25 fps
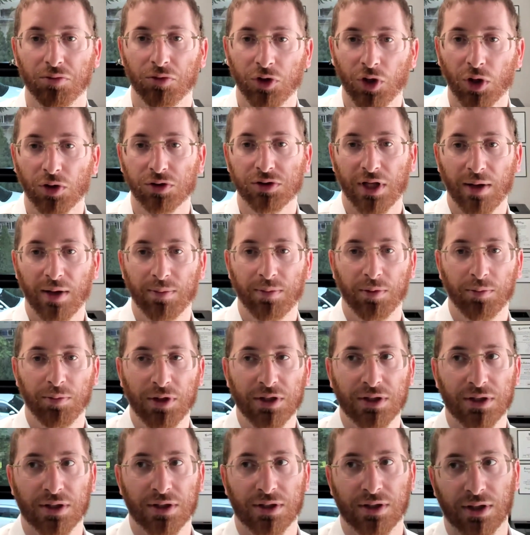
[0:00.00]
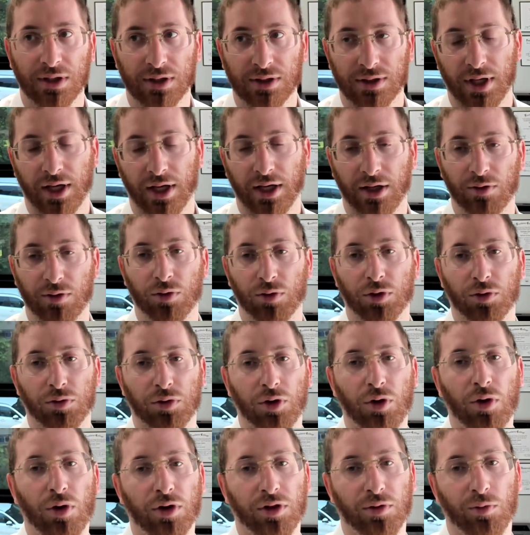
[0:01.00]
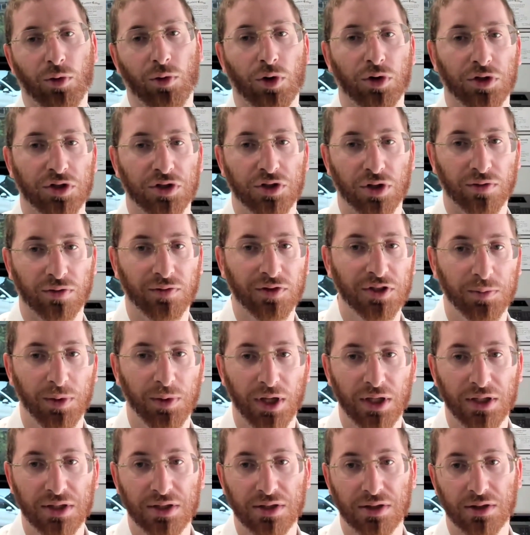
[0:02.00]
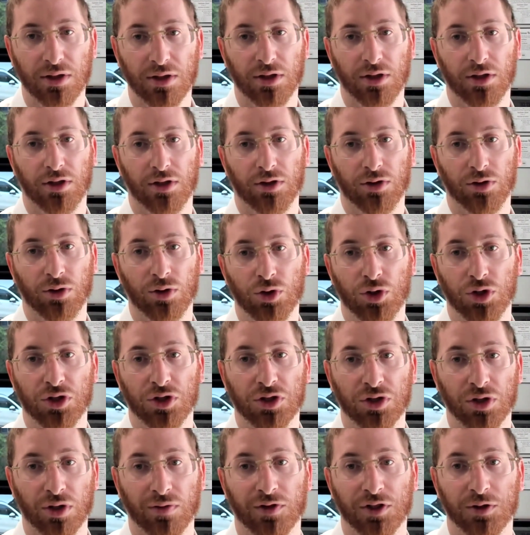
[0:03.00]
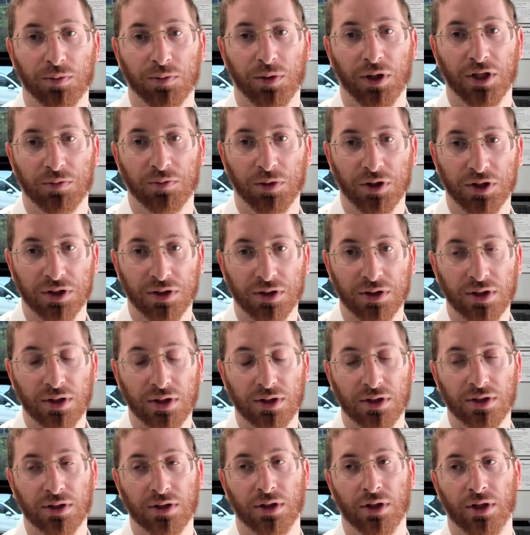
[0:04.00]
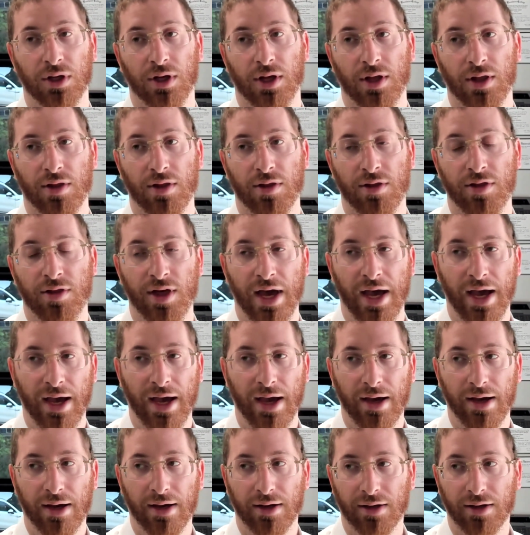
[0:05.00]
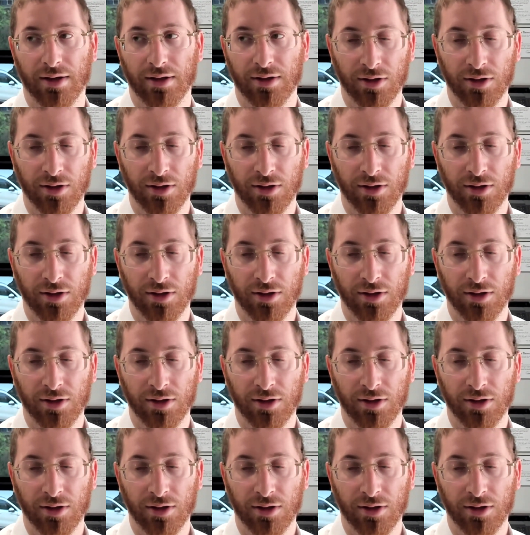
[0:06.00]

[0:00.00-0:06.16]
those type of businesses, like where we call them more service-based, usually service-based businesses that,